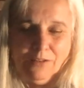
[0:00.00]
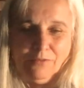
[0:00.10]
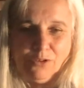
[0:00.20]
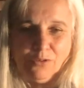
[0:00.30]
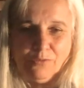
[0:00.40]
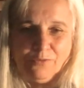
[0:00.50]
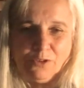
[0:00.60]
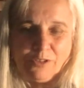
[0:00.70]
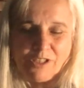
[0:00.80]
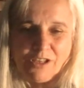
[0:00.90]
of your
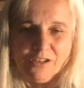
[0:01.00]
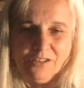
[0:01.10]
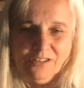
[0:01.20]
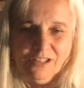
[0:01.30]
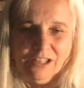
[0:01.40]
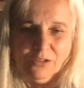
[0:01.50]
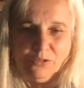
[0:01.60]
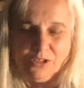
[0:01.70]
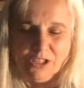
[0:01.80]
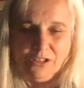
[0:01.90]
forest gardening,
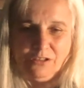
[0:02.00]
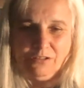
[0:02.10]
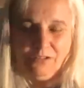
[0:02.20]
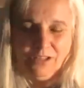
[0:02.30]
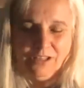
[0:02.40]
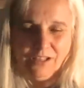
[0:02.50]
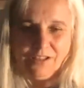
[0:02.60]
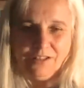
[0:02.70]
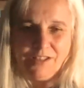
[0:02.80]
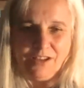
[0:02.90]
or do you
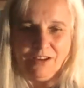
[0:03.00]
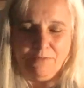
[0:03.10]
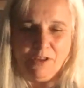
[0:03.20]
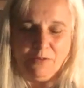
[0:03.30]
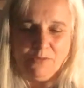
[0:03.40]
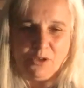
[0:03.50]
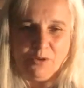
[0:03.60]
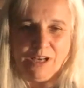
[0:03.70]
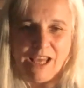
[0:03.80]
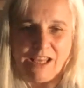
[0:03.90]
consign them to
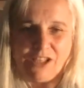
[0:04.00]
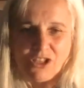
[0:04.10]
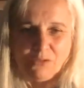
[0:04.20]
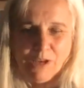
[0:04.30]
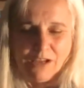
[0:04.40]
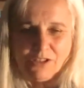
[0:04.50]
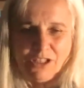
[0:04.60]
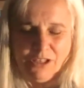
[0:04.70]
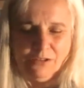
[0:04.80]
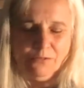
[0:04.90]
an edge? How do
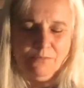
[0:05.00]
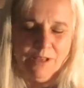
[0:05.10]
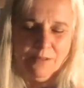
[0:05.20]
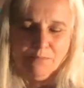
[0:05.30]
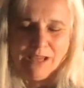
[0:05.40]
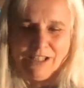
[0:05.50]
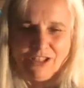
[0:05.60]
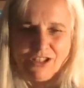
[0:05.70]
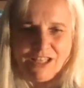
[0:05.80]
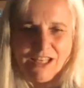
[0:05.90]
you
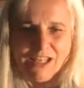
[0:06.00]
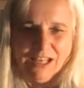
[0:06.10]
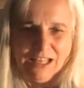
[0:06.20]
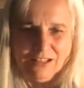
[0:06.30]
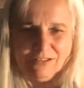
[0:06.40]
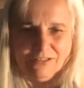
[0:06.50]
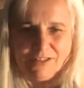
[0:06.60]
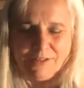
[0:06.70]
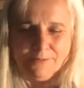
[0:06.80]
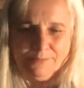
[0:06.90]
manage stingy nettles?